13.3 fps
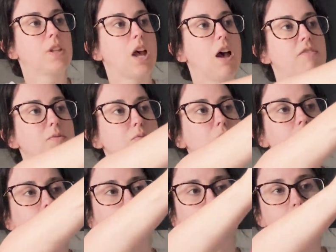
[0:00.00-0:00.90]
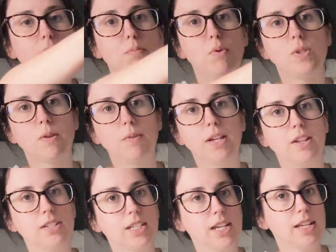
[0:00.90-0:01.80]
have to put like a little slip or something
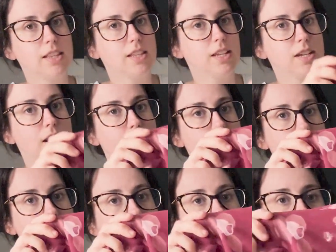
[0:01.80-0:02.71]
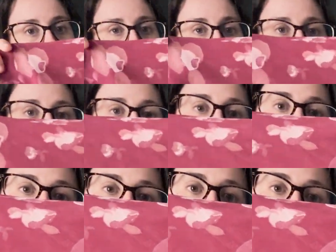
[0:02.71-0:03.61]
underneath it. But yeah,
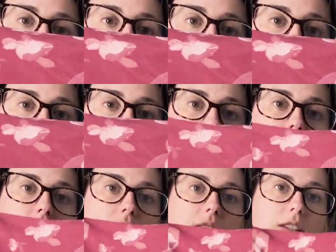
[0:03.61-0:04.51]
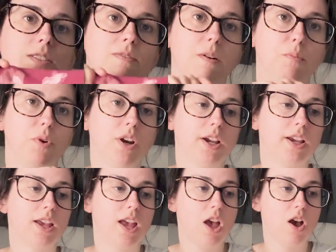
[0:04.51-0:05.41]
it's absolutely stunning, this
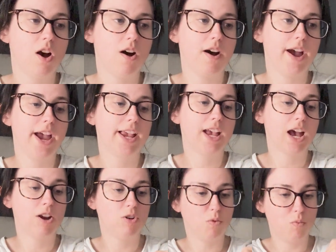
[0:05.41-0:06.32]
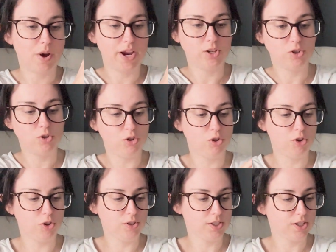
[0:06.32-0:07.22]
fabric. I cannot wait to
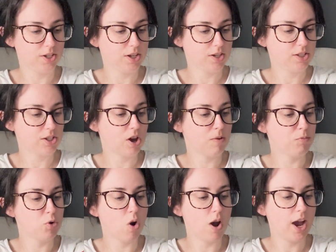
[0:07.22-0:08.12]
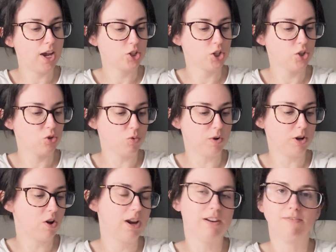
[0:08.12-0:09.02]
use it. I'm not actually sure what
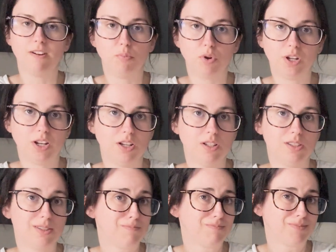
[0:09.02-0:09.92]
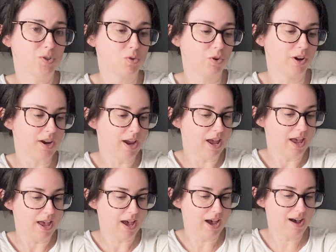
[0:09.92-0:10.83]
kind of fabric it is, sorry.
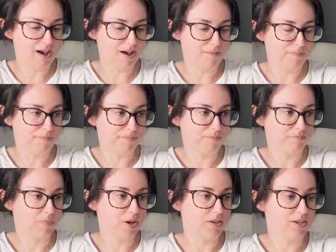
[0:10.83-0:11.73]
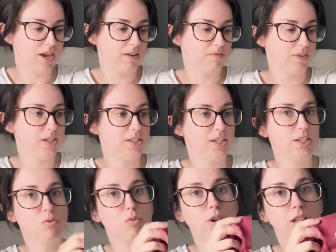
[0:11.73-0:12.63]
But yeah,
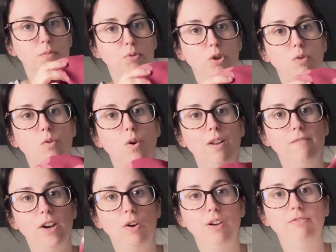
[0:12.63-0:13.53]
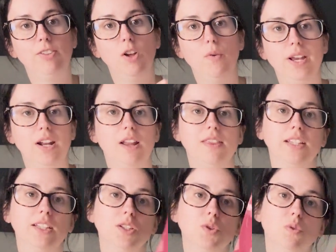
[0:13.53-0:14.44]
it's really beautiful and very flowy, and I
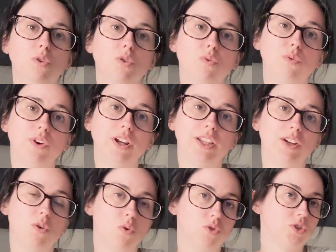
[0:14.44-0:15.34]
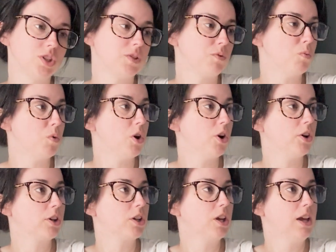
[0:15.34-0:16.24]
think this will look really gorgeous for
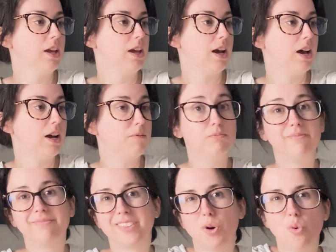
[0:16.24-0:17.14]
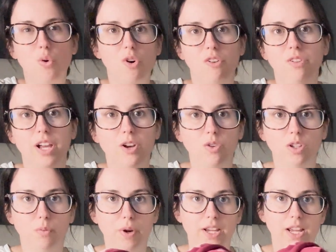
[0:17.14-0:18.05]
work, or like on
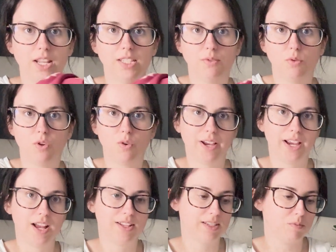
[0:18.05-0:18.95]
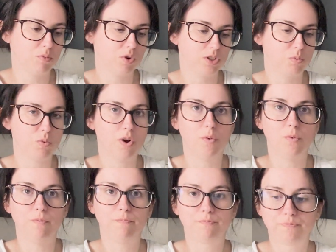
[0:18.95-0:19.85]
the weekends if we're going out somewhere as well.
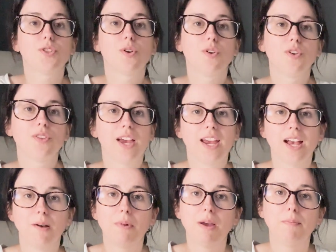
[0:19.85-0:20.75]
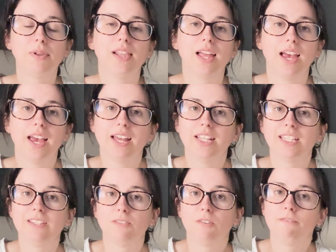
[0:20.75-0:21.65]
So they are my
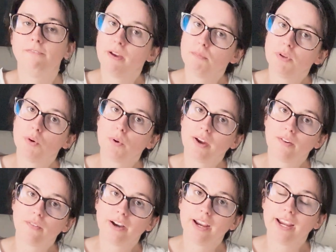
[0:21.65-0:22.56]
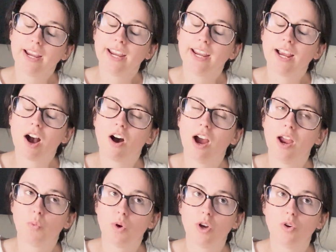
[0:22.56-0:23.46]
plans for February. I
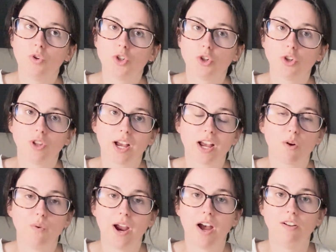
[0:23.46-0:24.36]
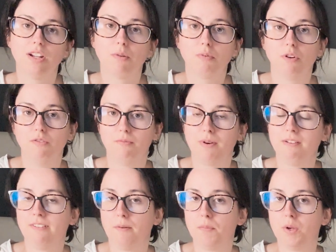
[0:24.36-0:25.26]
will do like a roundup of my
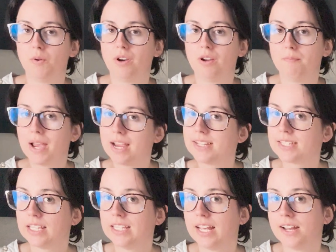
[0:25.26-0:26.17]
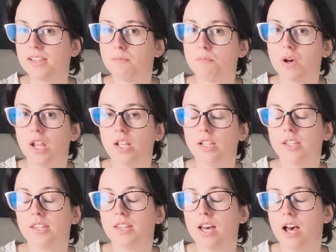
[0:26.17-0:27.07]
February makes at the end of the month,
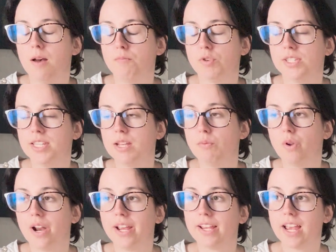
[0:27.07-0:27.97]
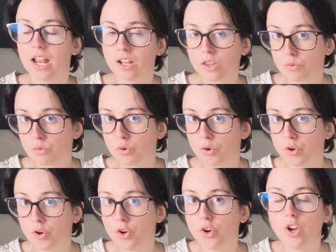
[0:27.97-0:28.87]
to see what I get
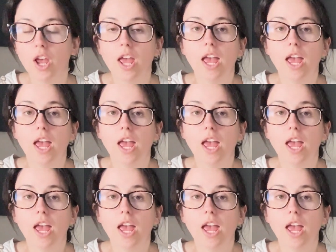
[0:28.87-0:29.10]
through.